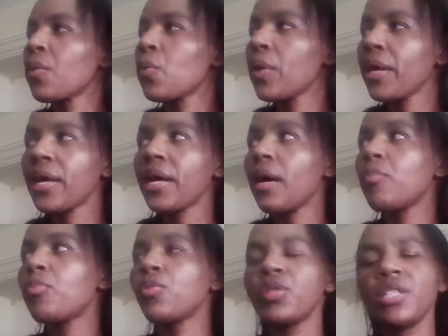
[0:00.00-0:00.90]
wake
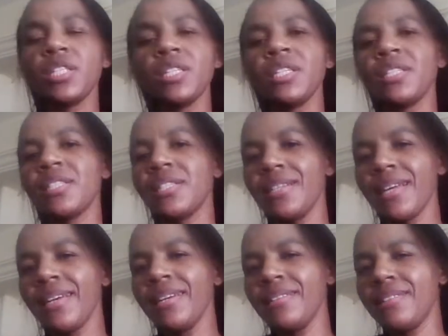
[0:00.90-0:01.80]
up, Wotin is
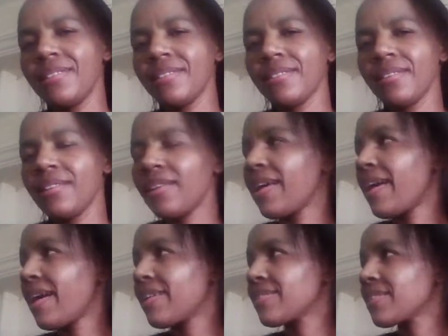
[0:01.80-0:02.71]
dead. And
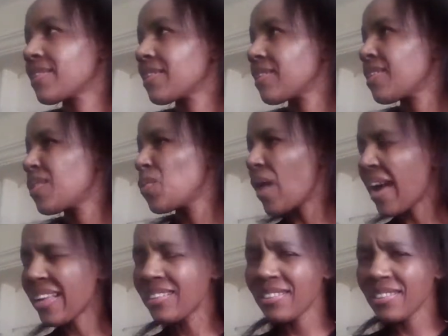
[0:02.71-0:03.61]
I asked,
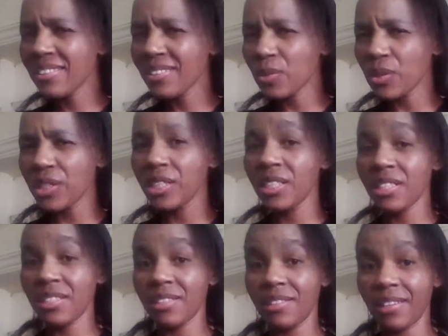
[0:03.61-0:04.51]
what? Wotin
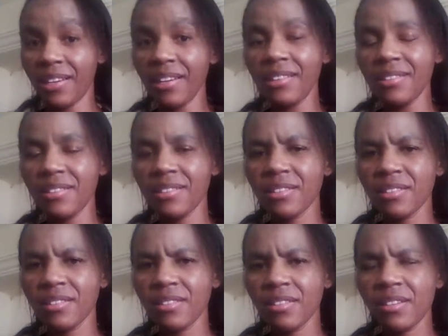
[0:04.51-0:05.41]
is dead?
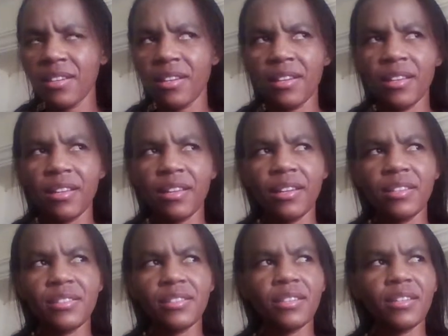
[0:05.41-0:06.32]
And
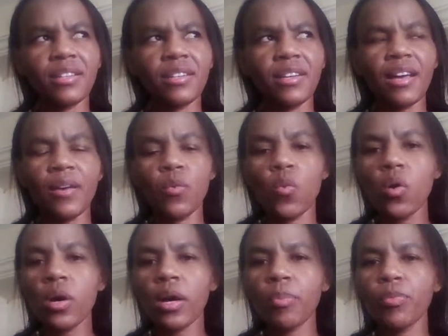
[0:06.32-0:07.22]
I
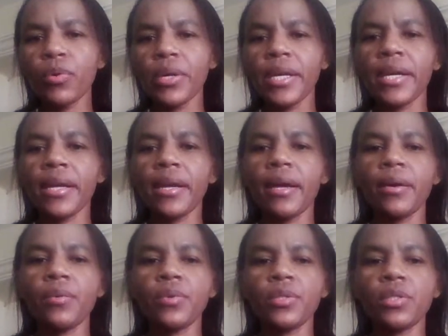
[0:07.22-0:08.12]
woke up quickly.
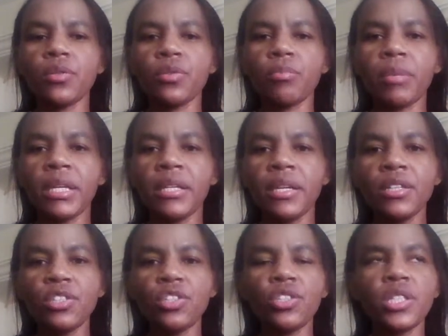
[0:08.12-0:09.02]
I was on my
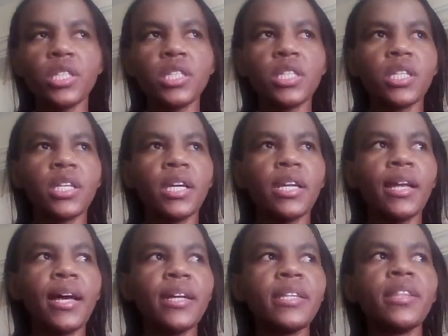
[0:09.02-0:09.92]
night dress and I
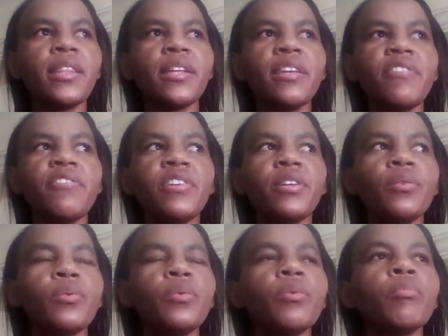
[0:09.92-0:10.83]
ran in the living
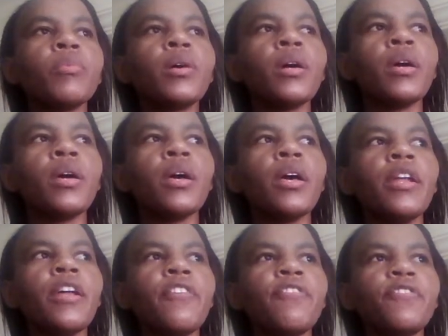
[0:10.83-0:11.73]
room
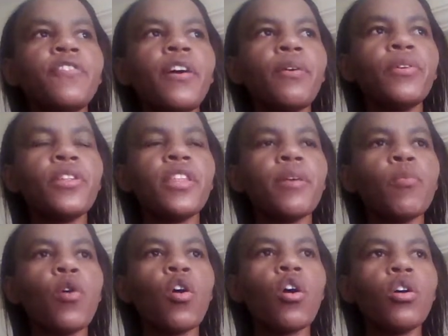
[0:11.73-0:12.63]
and I found them
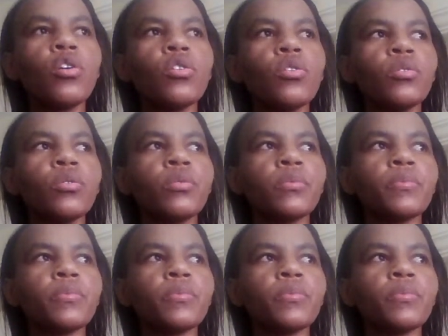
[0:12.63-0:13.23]
all.